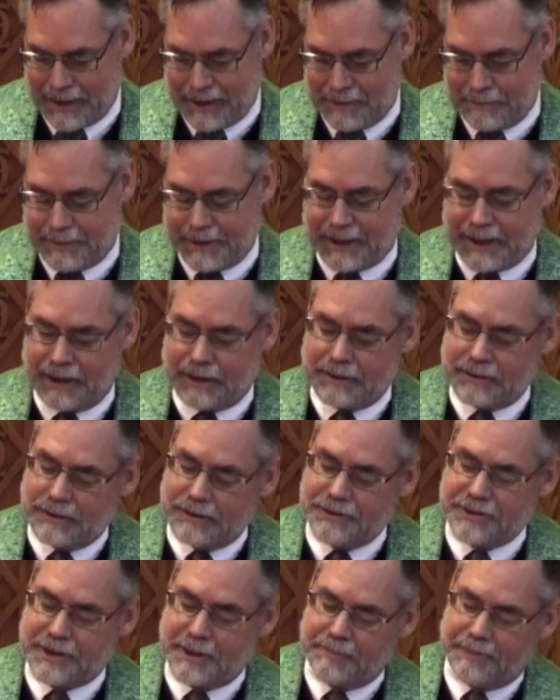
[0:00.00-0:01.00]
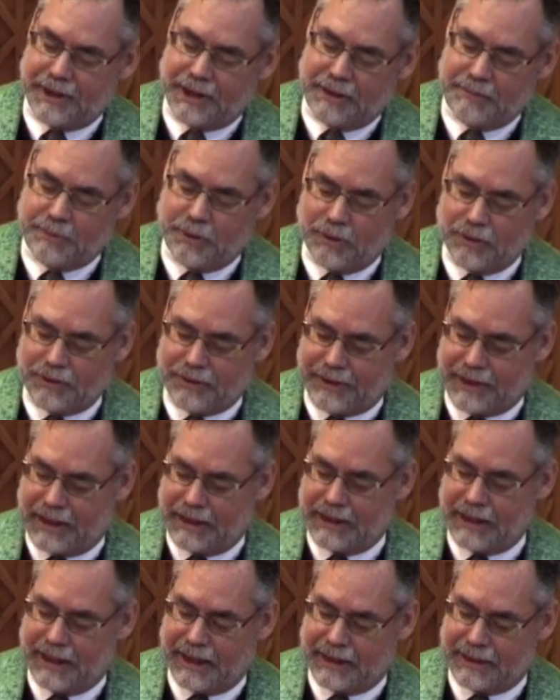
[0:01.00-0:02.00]
But I learned something important that
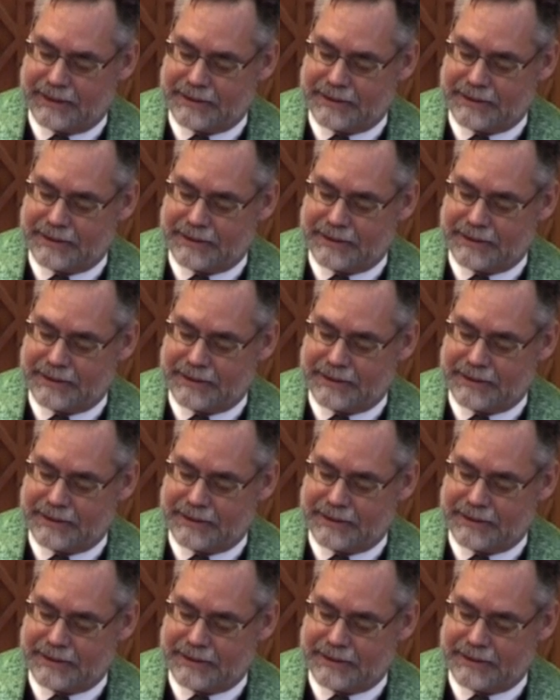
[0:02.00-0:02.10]
night.